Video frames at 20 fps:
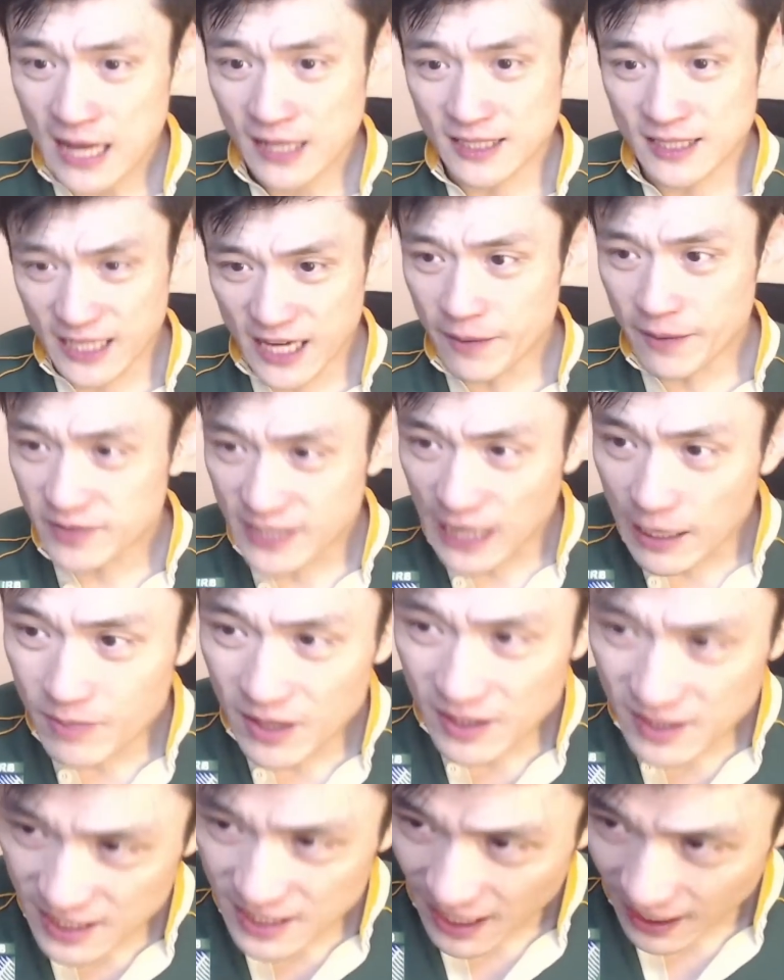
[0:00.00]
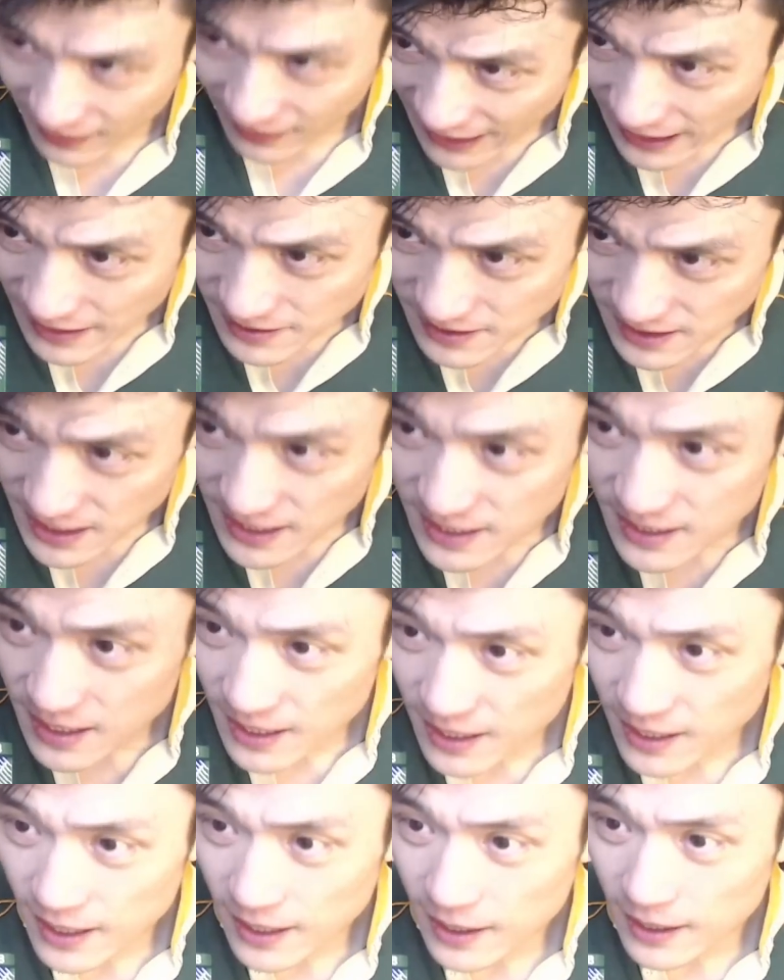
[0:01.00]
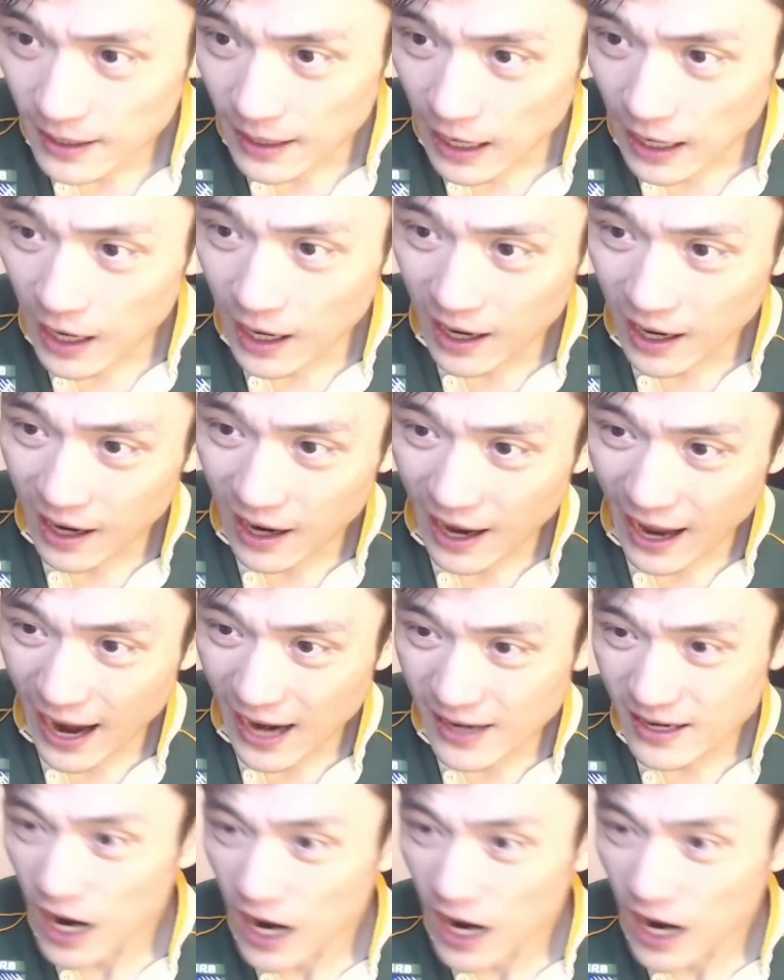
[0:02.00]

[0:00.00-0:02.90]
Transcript: Damien Dilendi, and